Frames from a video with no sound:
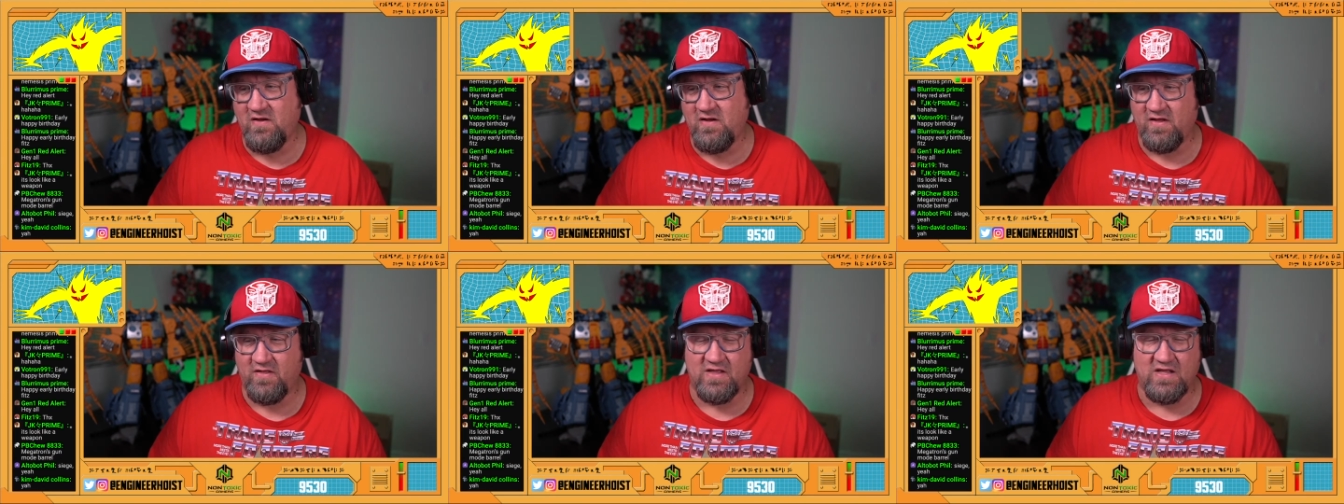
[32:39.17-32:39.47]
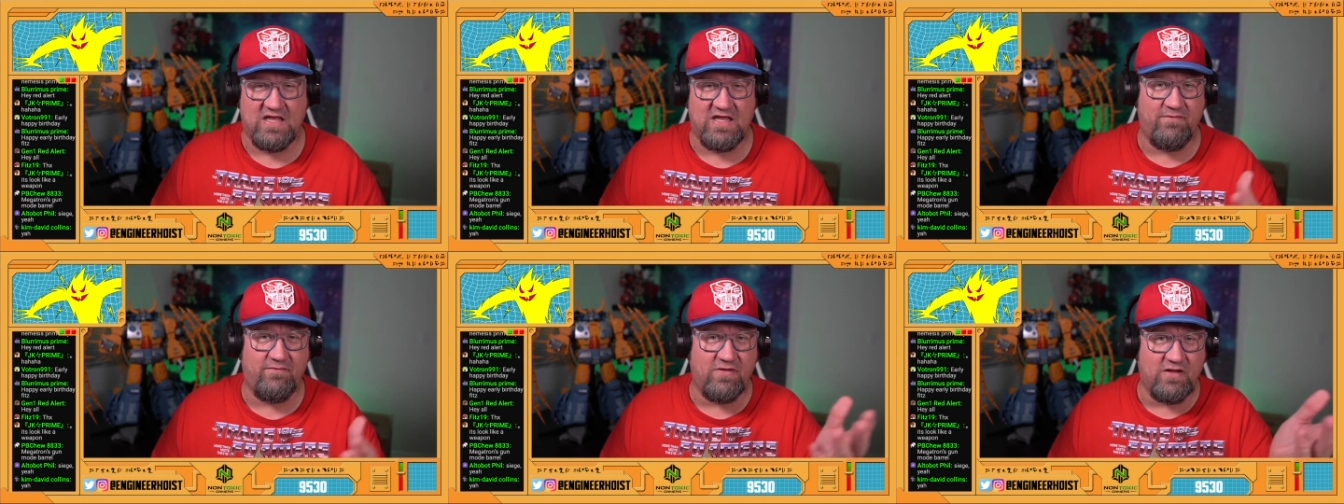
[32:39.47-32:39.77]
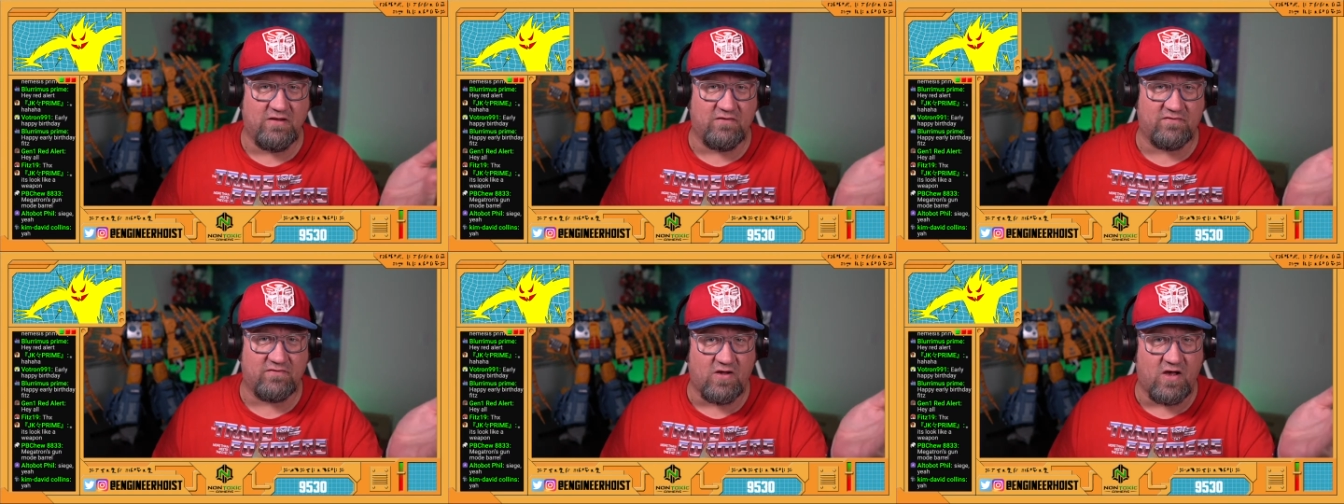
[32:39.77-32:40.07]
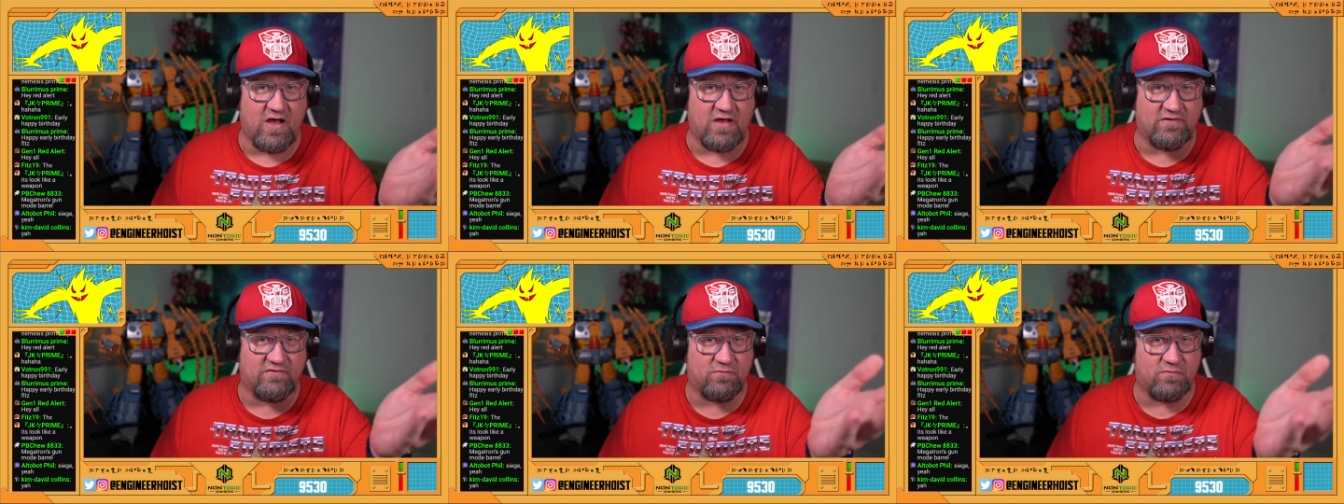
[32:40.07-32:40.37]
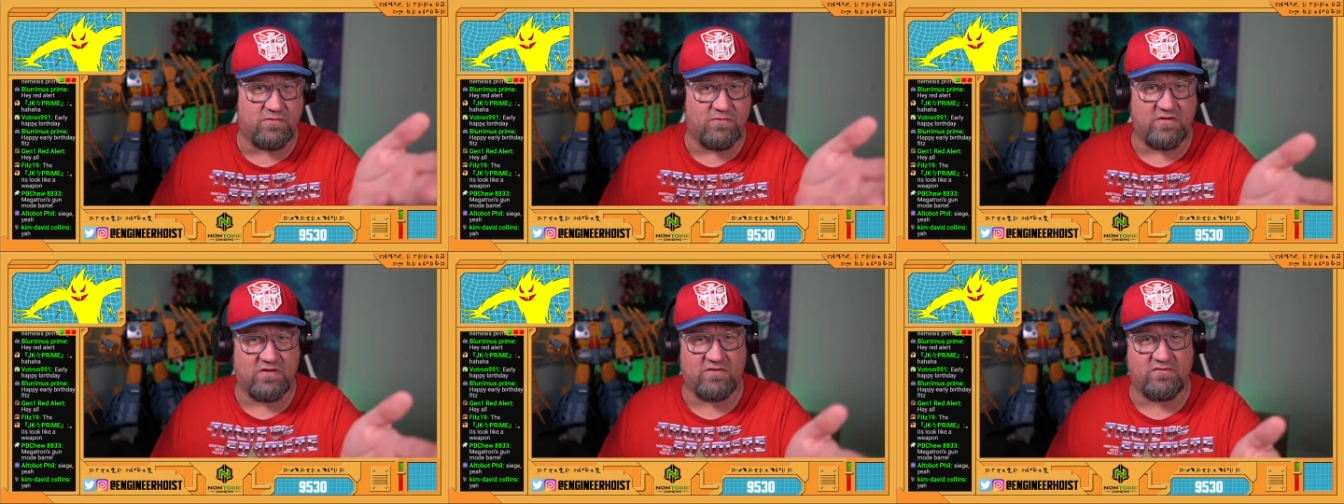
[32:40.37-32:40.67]
And then even Exhaust.
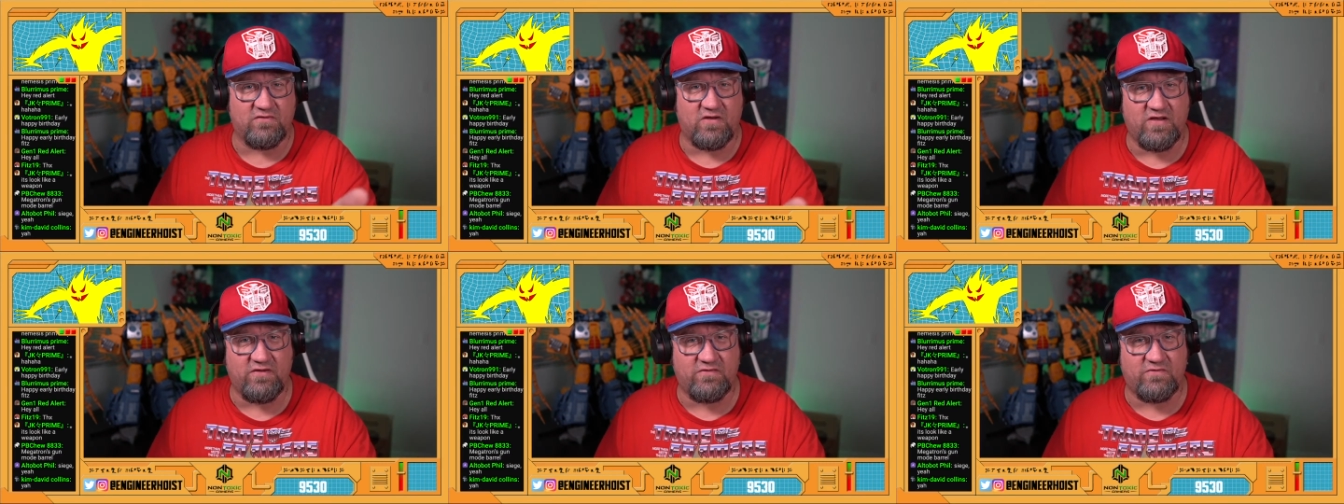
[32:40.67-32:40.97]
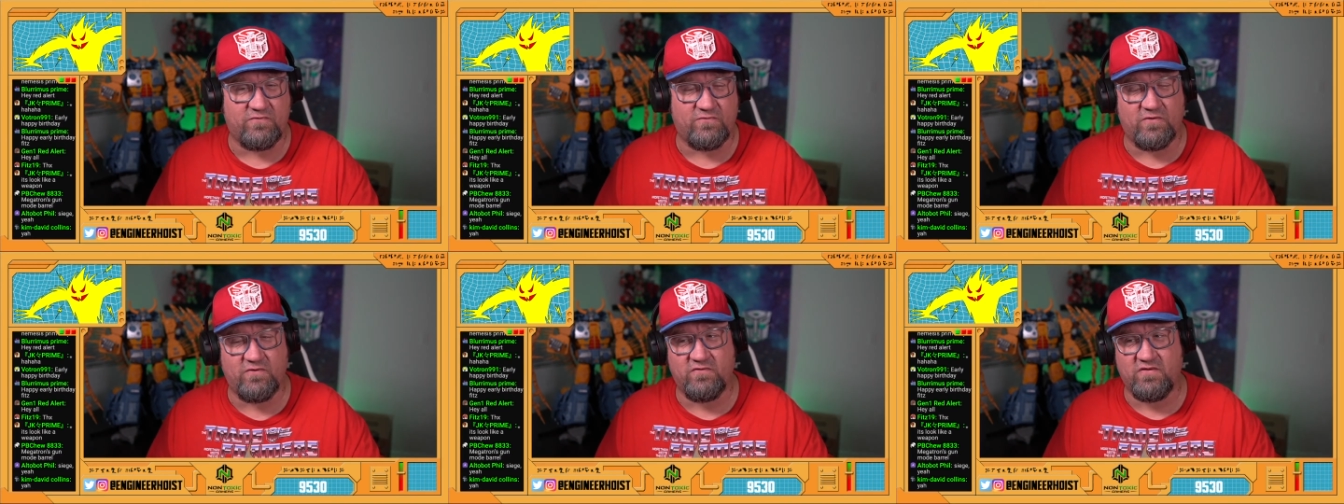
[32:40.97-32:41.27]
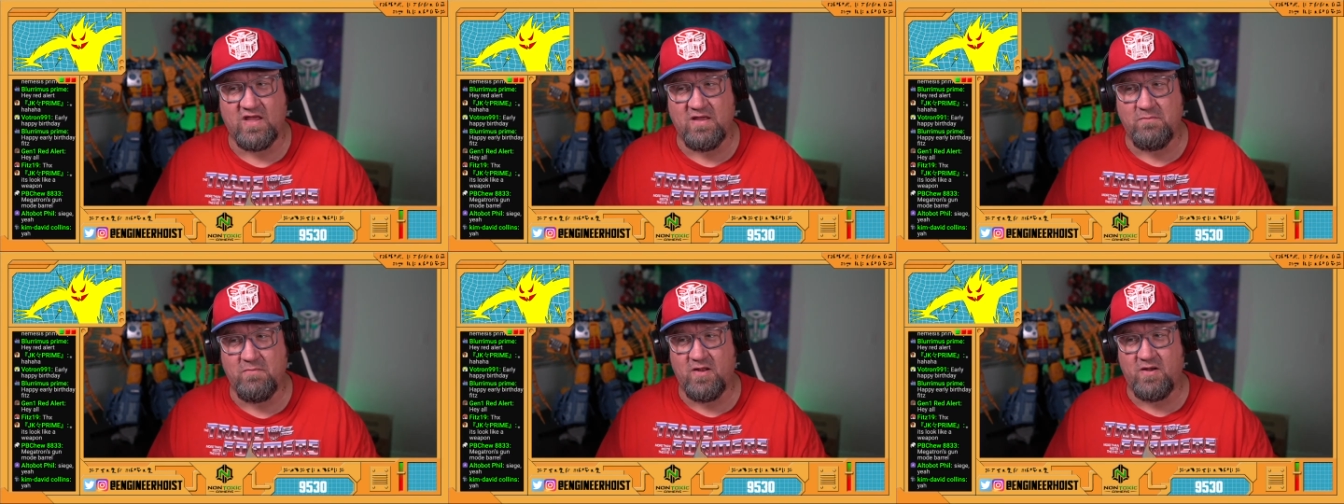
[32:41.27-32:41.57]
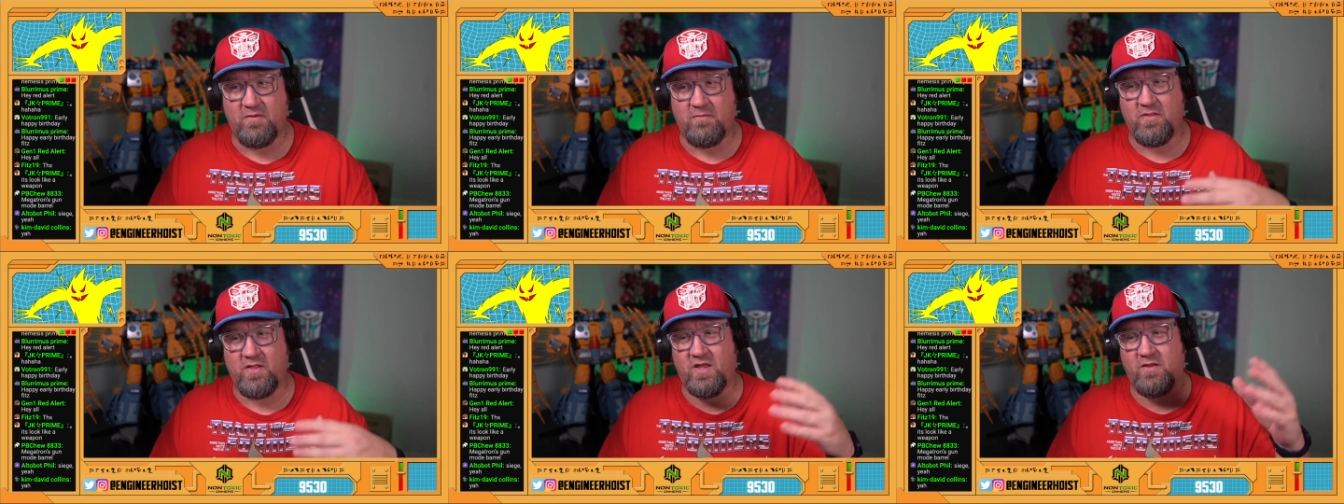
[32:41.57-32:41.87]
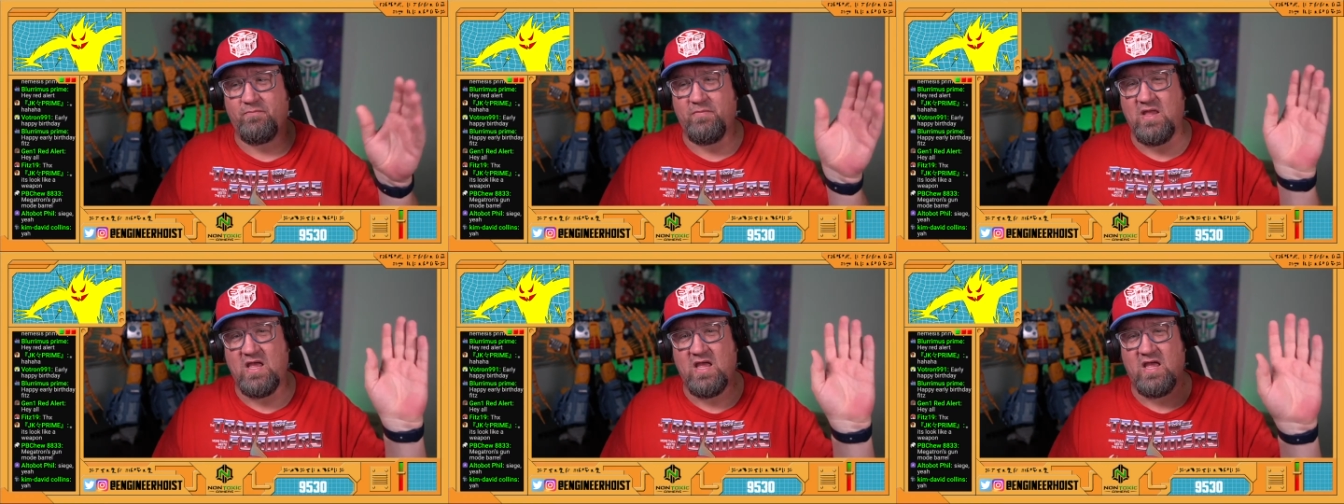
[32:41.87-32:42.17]
When Exhaust first came out, I'm like,
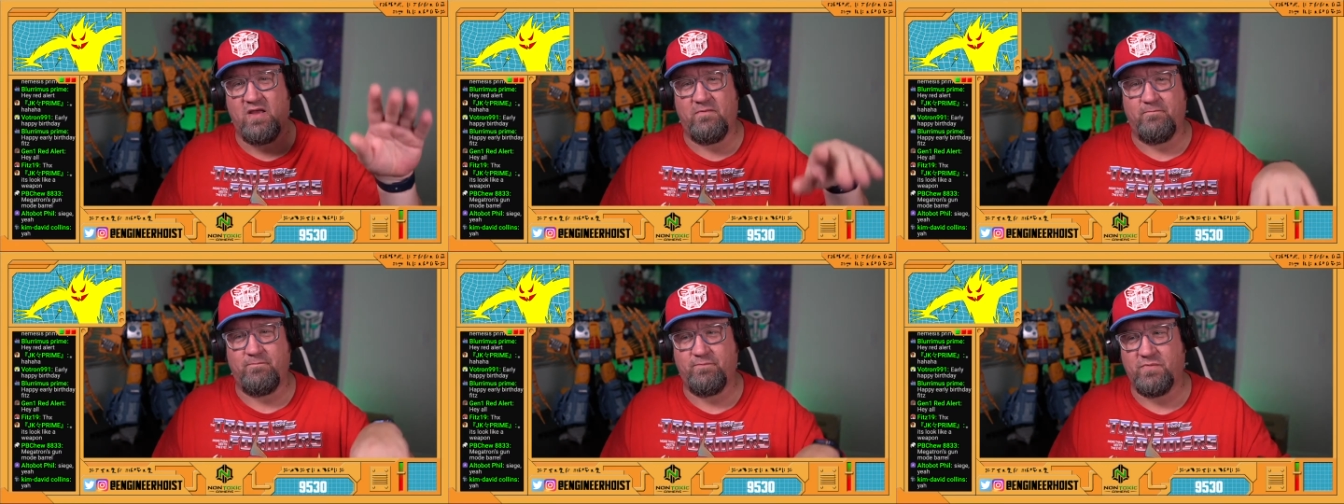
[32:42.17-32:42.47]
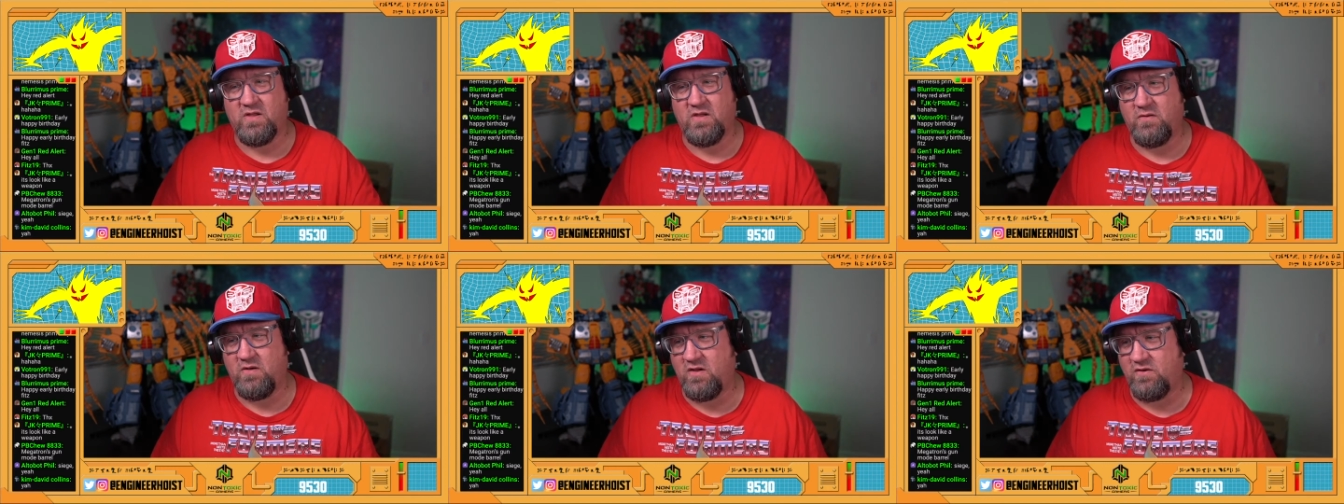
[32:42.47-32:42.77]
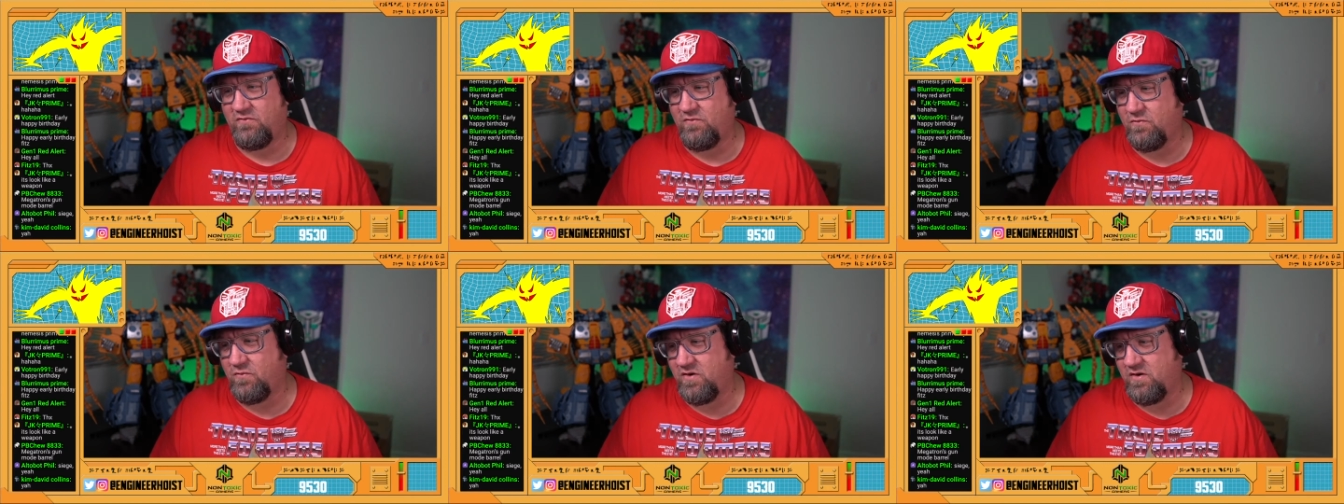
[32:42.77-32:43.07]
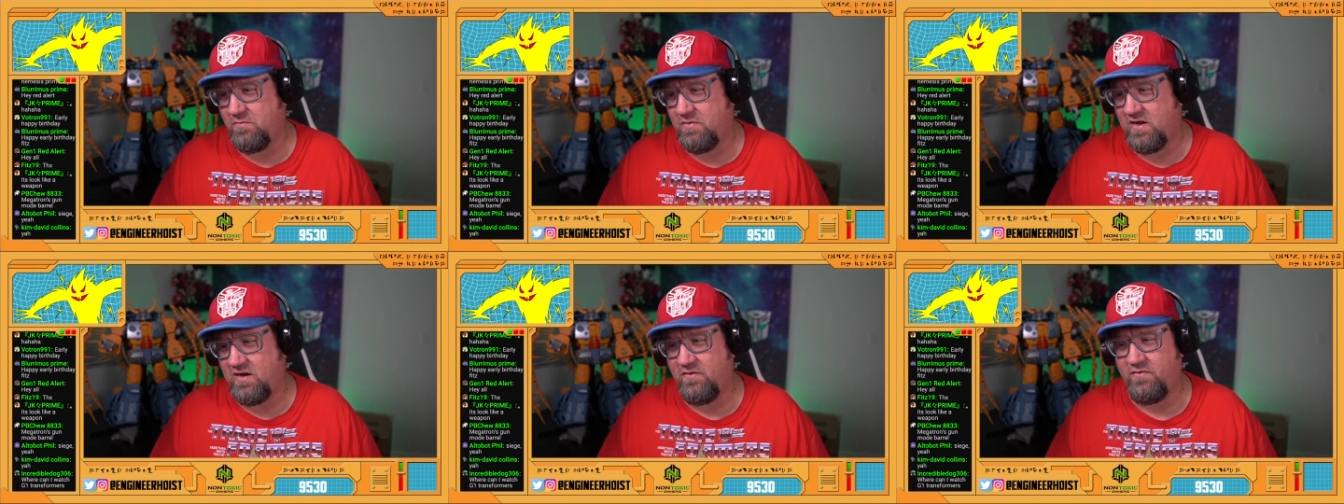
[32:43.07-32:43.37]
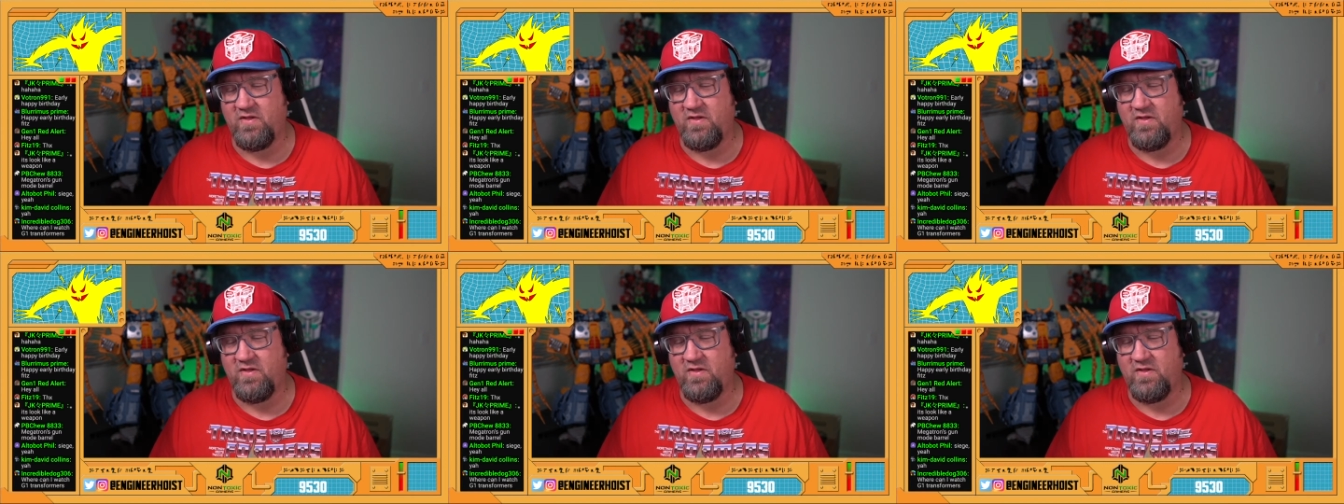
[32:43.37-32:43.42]
I'm not too worried about it.